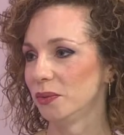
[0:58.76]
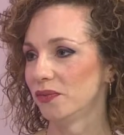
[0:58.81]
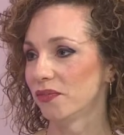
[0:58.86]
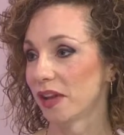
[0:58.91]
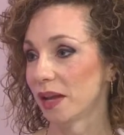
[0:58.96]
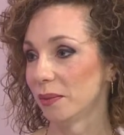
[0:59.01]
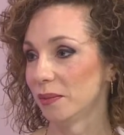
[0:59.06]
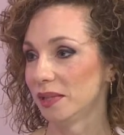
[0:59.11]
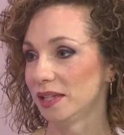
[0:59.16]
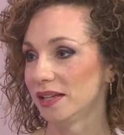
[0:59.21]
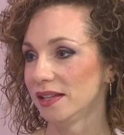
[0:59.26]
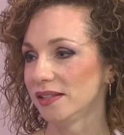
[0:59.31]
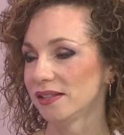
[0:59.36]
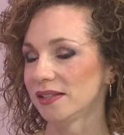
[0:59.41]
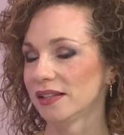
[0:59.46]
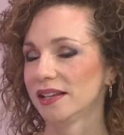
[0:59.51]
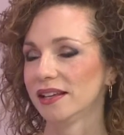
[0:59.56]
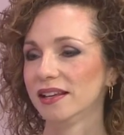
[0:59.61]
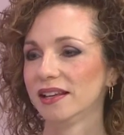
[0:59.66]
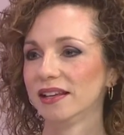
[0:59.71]
families
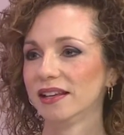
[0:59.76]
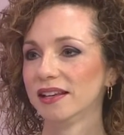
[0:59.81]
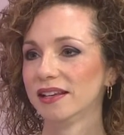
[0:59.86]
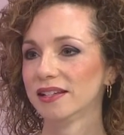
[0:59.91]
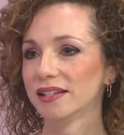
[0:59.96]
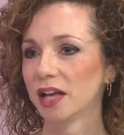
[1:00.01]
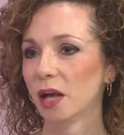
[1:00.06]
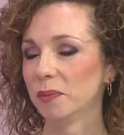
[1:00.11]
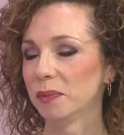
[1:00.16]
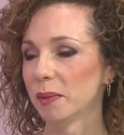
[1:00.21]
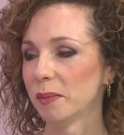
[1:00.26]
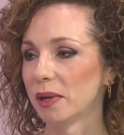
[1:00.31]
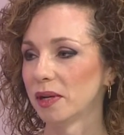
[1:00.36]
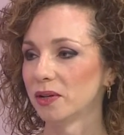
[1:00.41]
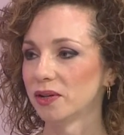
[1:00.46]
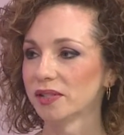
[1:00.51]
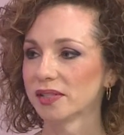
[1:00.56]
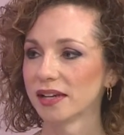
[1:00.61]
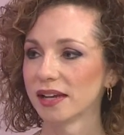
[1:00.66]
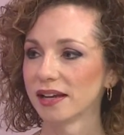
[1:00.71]
to help them
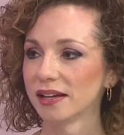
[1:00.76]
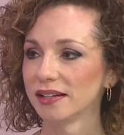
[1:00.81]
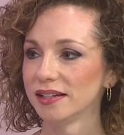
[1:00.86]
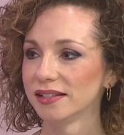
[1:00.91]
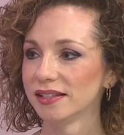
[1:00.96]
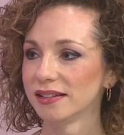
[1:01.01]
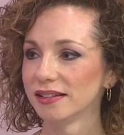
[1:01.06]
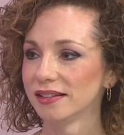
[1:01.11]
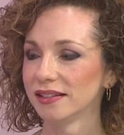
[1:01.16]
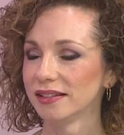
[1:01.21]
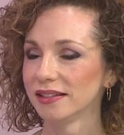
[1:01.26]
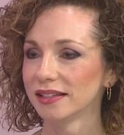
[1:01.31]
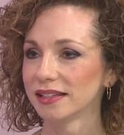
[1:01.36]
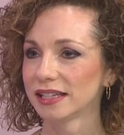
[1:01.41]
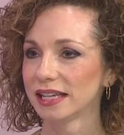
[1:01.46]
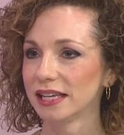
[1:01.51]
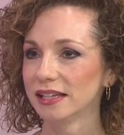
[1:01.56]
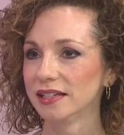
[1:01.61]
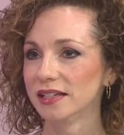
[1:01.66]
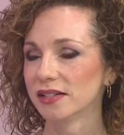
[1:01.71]
understand is that
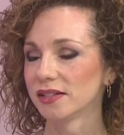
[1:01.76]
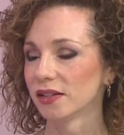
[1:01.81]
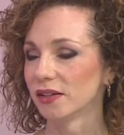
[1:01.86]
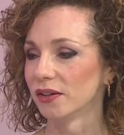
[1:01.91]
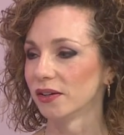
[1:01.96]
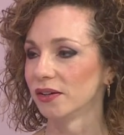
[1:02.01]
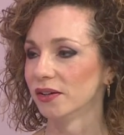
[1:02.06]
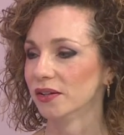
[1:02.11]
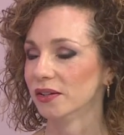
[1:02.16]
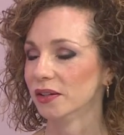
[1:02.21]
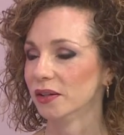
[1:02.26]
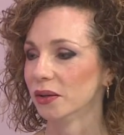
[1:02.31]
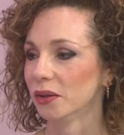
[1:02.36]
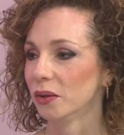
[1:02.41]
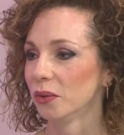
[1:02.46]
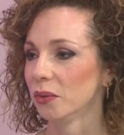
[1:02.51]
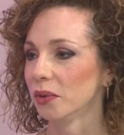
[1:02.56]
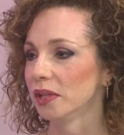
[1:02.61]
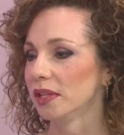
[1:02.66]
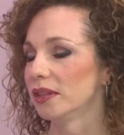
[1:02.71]
kidneys are
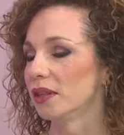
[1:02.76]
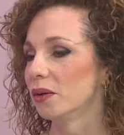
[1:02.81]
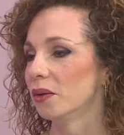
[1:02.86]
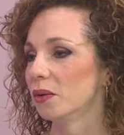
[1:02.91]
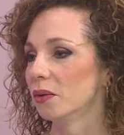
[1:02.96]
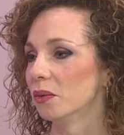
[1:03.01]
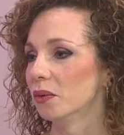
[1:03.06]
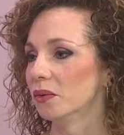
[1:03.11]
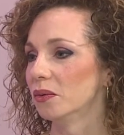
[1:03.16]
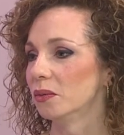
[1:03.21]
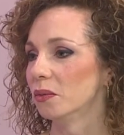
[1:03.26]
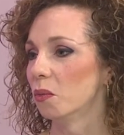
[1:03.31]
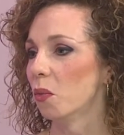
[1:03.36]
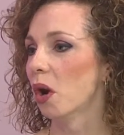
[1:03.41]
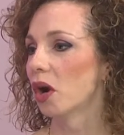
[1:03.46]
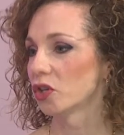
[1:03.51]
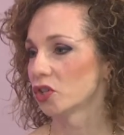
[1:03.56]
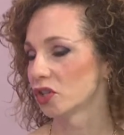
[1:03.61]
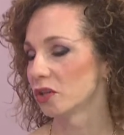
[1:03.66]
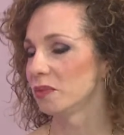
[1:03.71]
really the
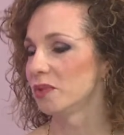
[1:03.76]
washing